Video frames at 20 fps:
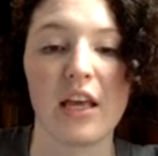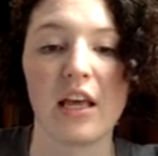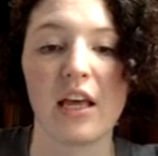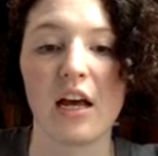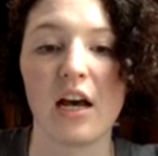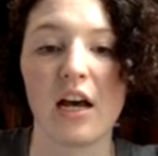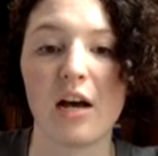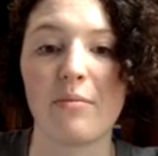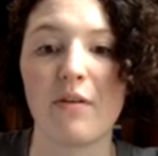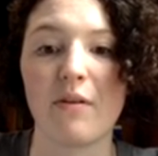
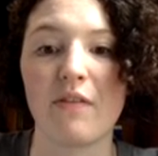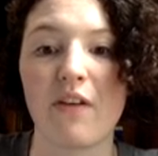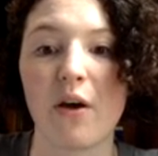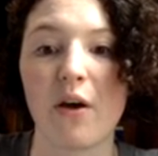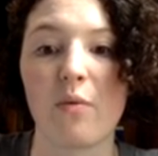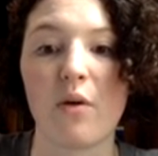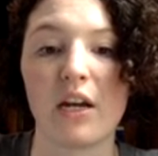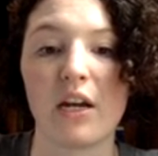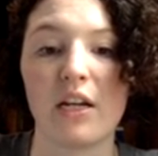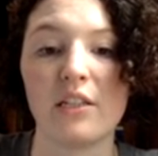If I
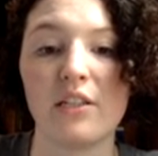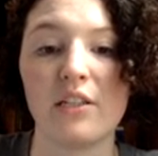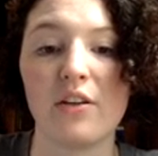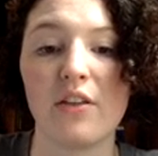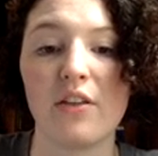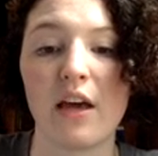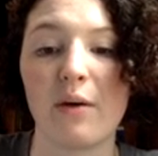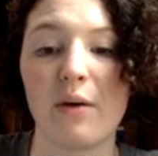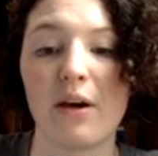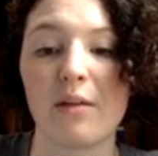wanted to,
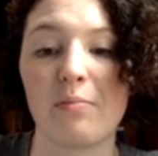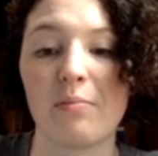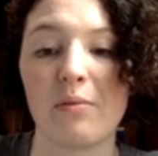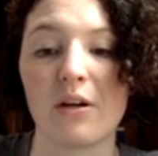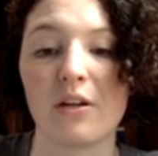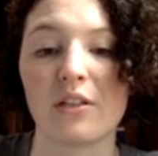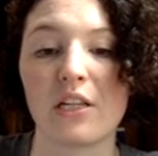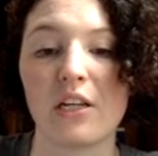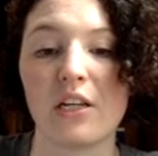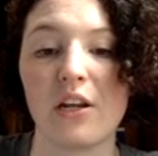that way the
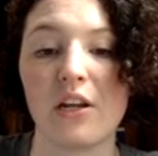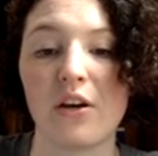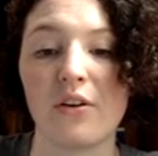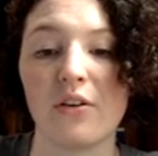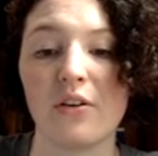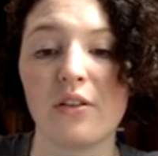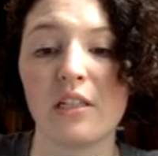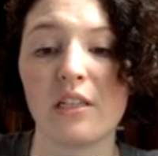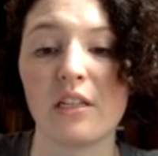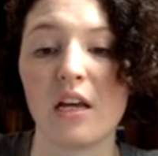person
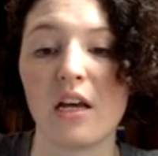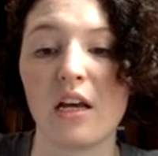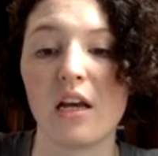knows.